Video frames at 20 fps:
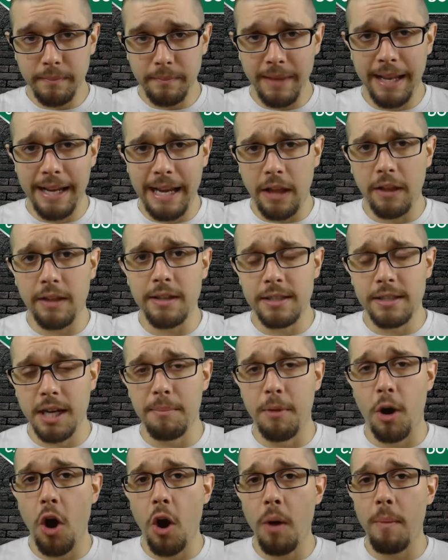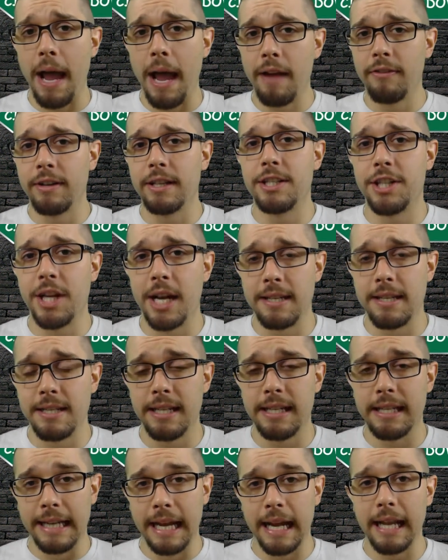Now he's come home every chance he
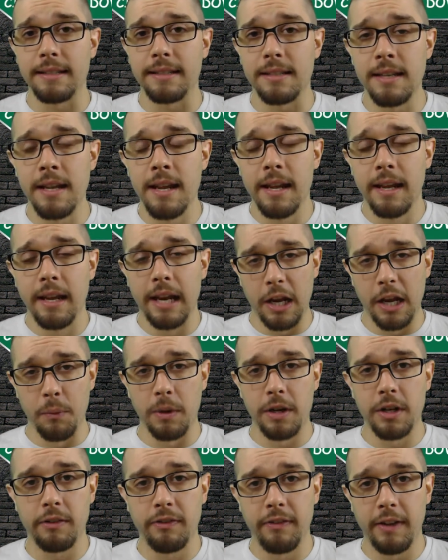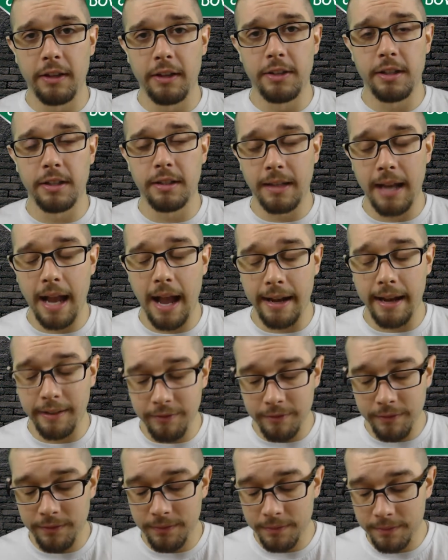gets in Winterfell to kind
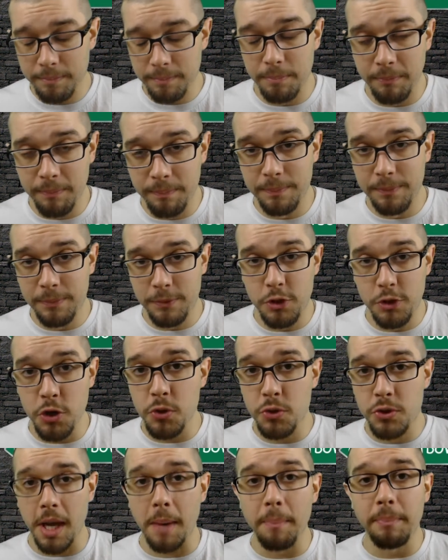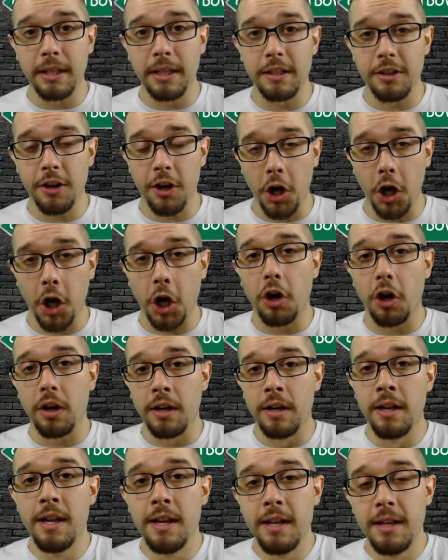of do something to earn
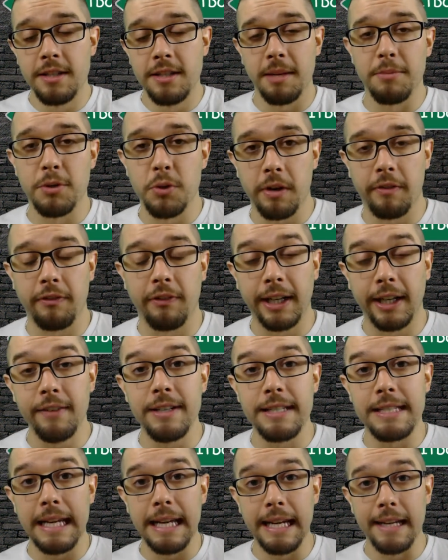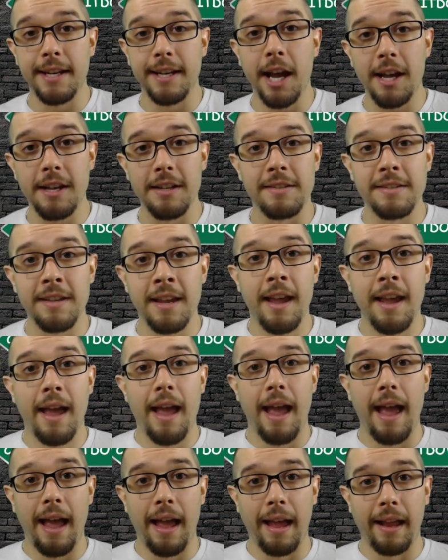some sort of forgiveness. He does.
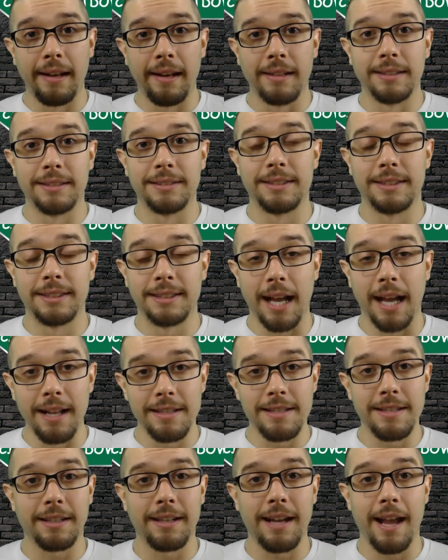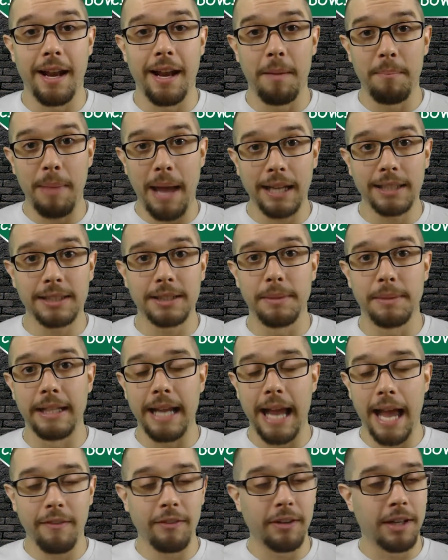And Sansa kind of backs him. And they
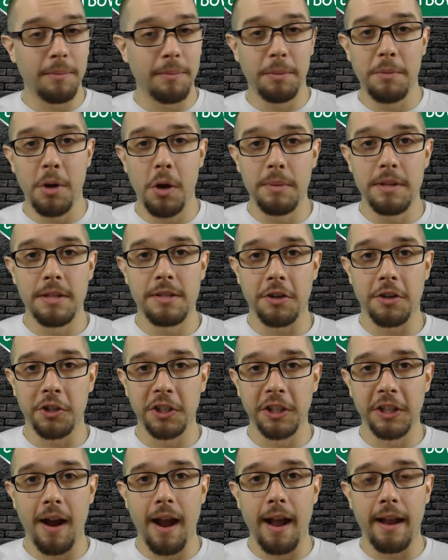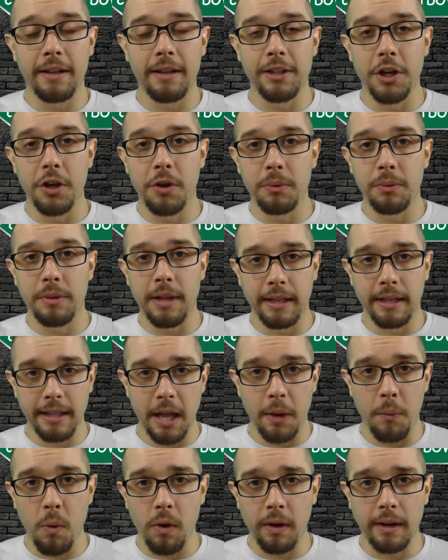have a couple moments earlier on, you know, like in
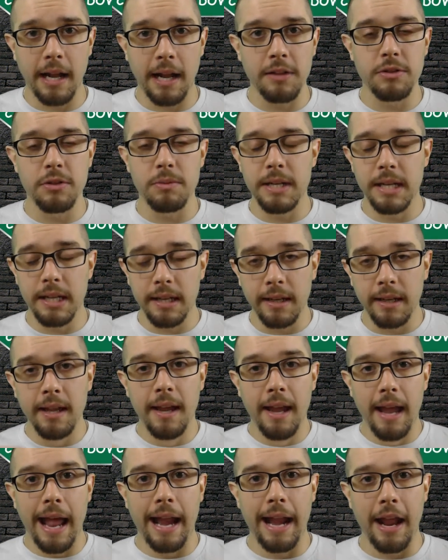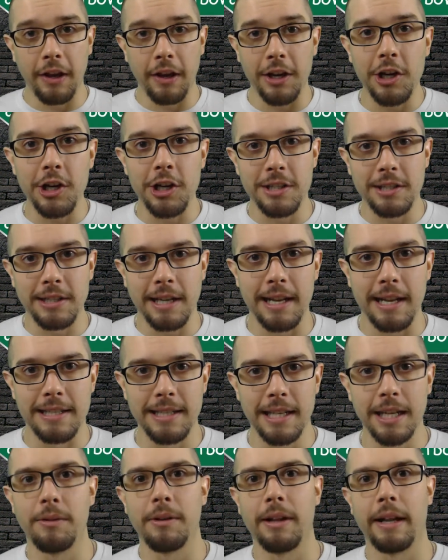that war council meeting. And now here you're just kind of
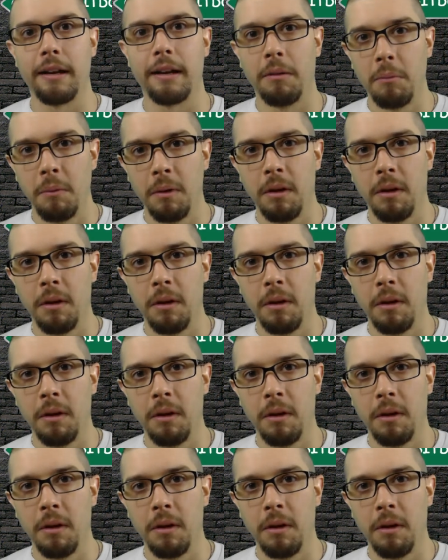seeing her like,